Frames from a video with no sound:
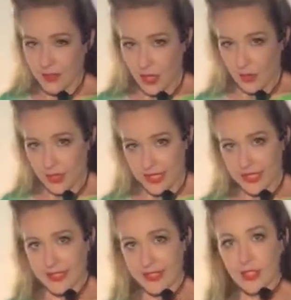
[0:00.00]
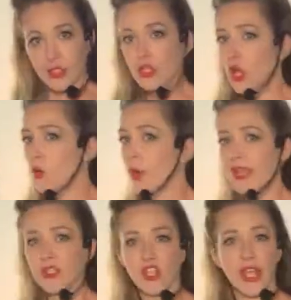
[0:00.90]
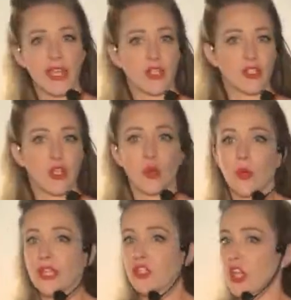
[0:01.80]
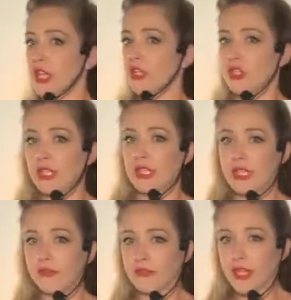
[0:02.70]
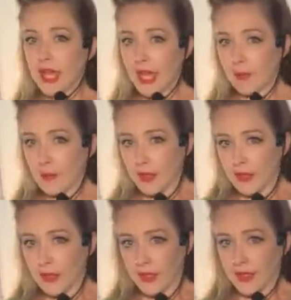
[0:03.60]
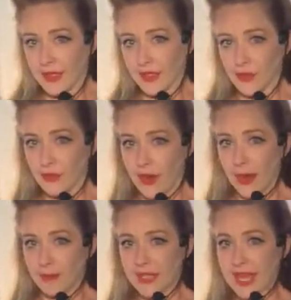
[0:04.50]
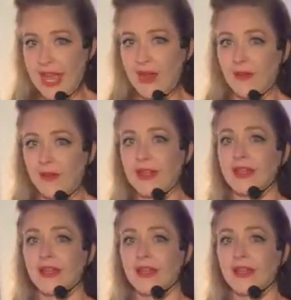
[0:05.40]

Notice, no weight change, no weight change. Lift up, drop down,